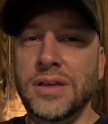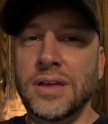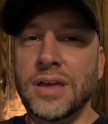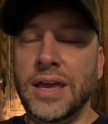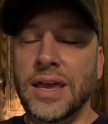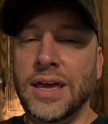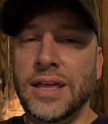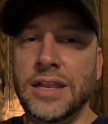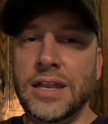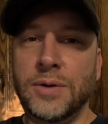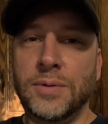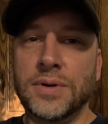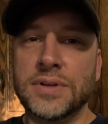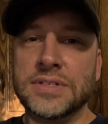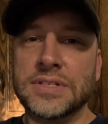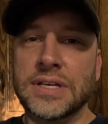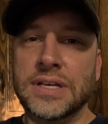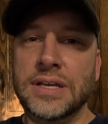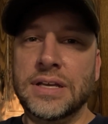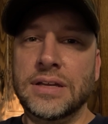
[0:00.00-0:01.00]
and there
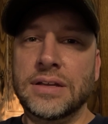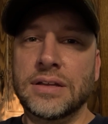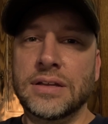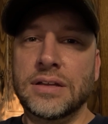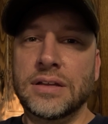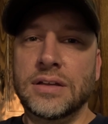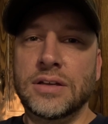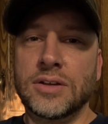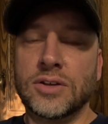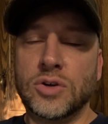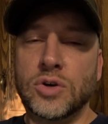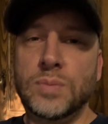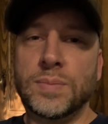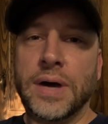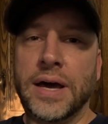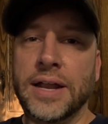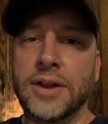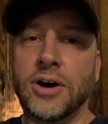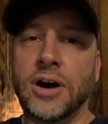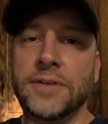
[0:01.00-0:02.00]
was a
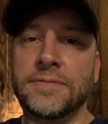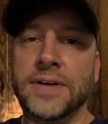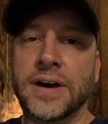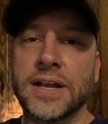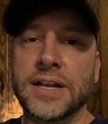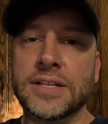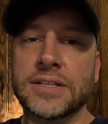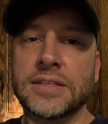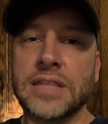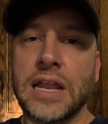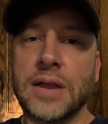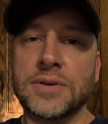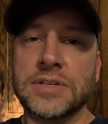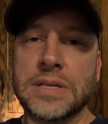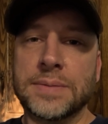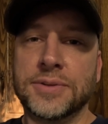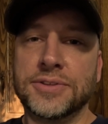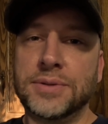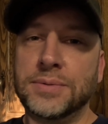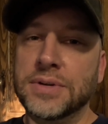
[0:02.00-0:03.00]
coupon off on it that I was
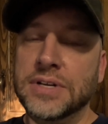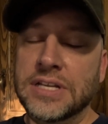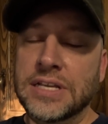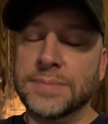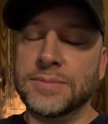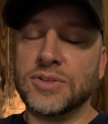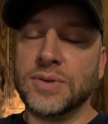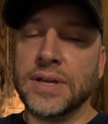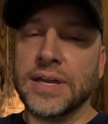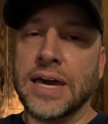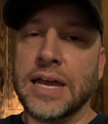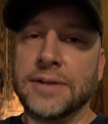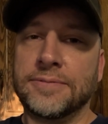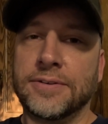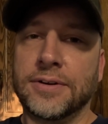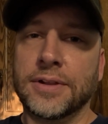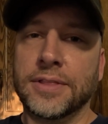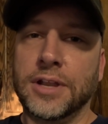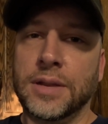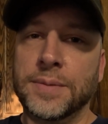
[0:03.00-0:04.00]
able to redeem, so I got it
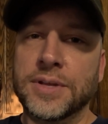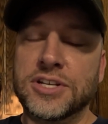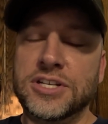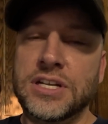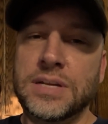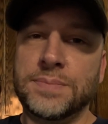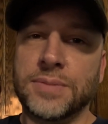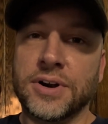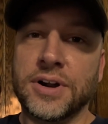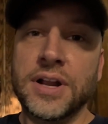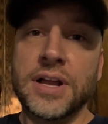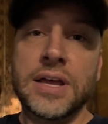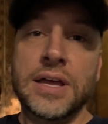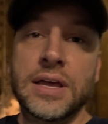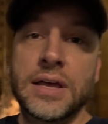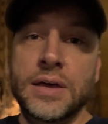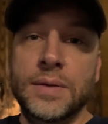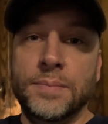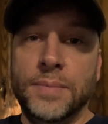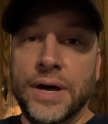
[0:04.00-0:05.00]
for a little bit cheaper.
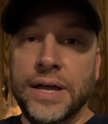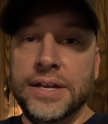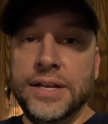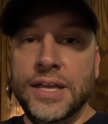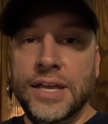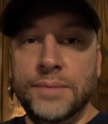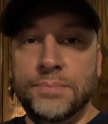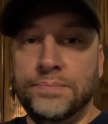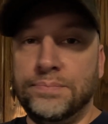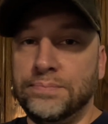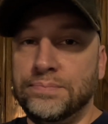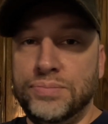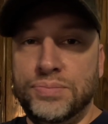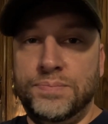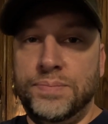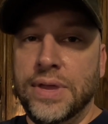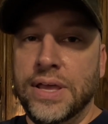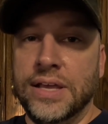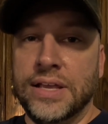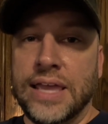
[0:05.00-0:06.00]
But it
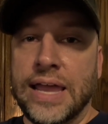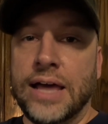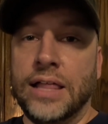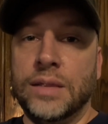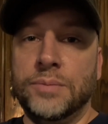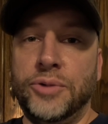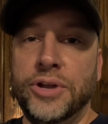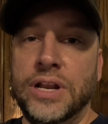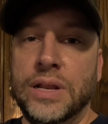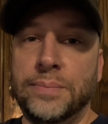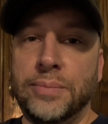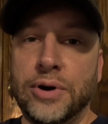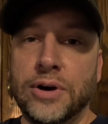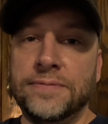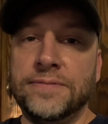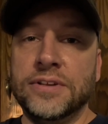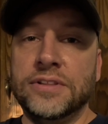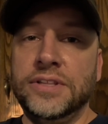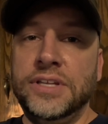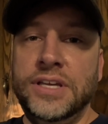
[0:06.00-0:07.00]
calibrated
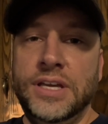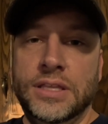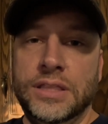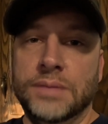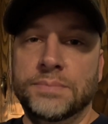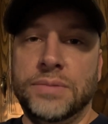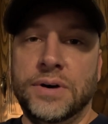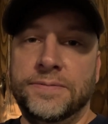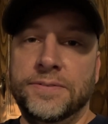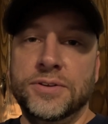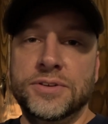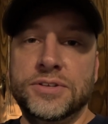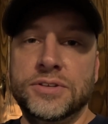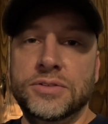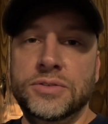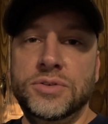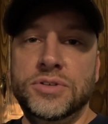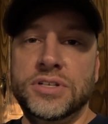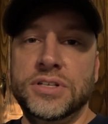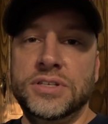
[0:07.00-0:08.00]
perfectly in the buffer
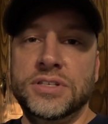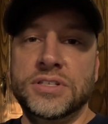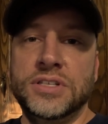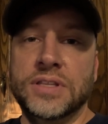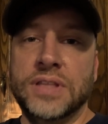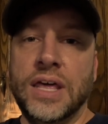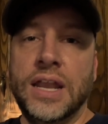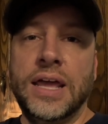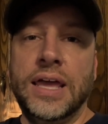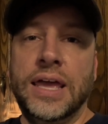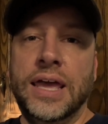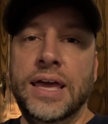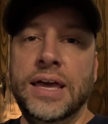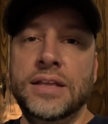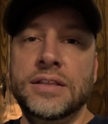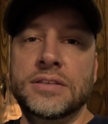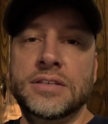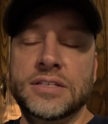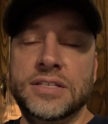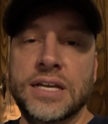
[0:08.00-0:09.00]
solutions that I
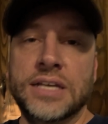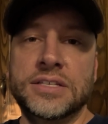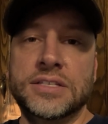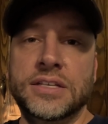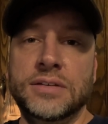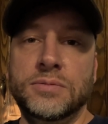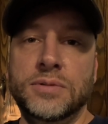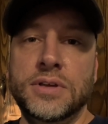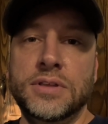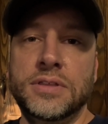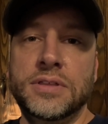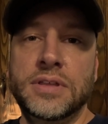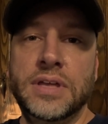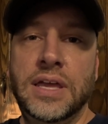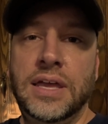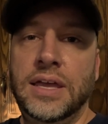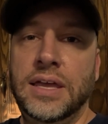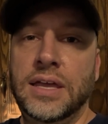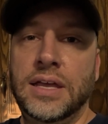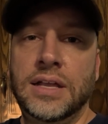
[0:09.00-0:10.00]
had to test it with,
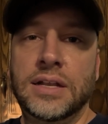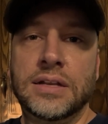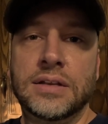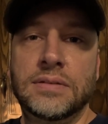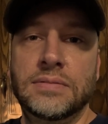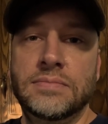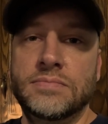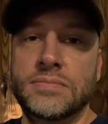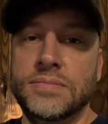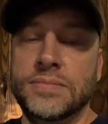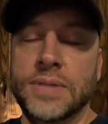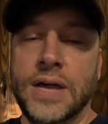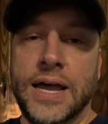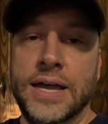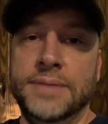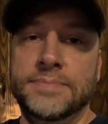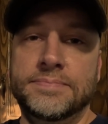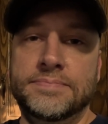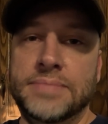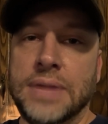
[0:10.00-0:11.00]
and
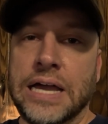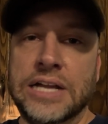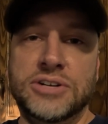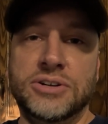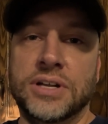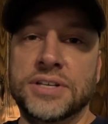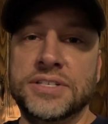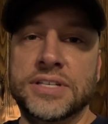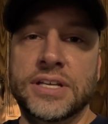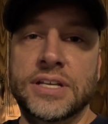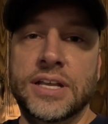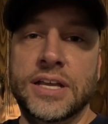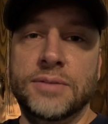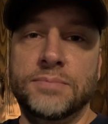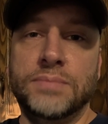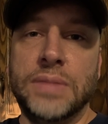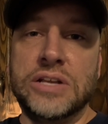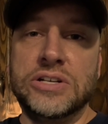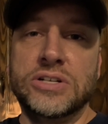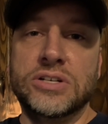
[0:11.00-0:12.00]
I trust it.
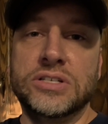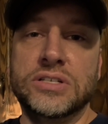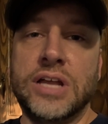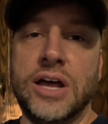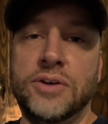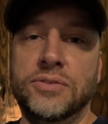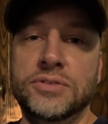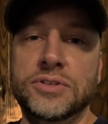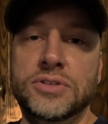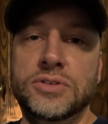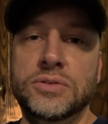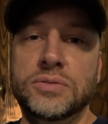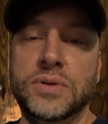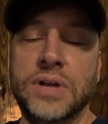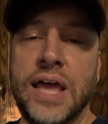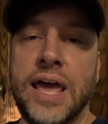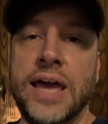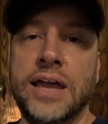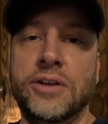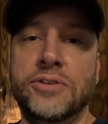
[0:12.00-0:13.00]
It measures down to an
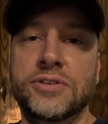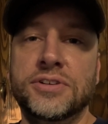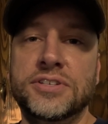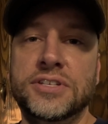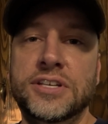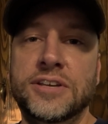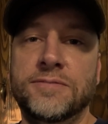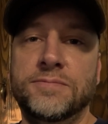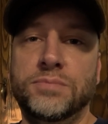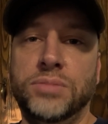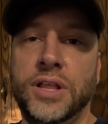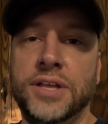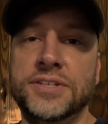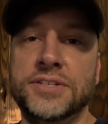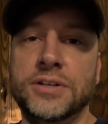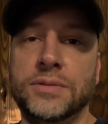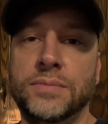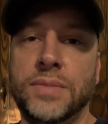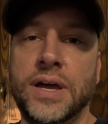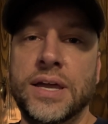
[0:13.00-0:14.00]
accuracy of
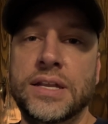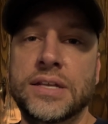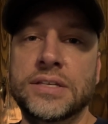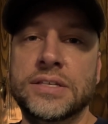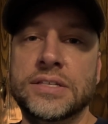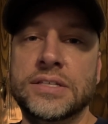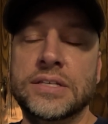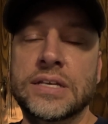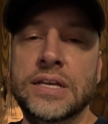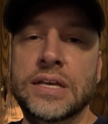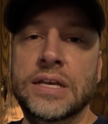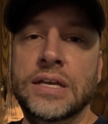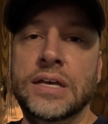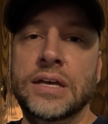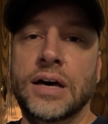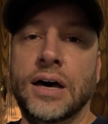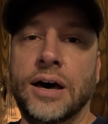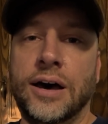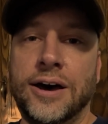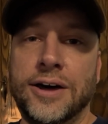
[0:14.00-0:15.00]
plus or minus
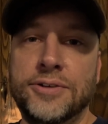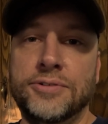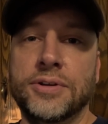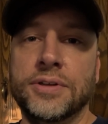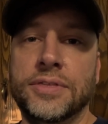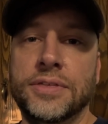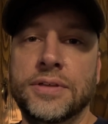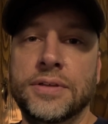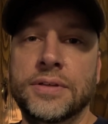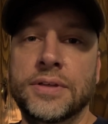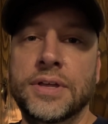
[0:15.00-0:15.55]
100th.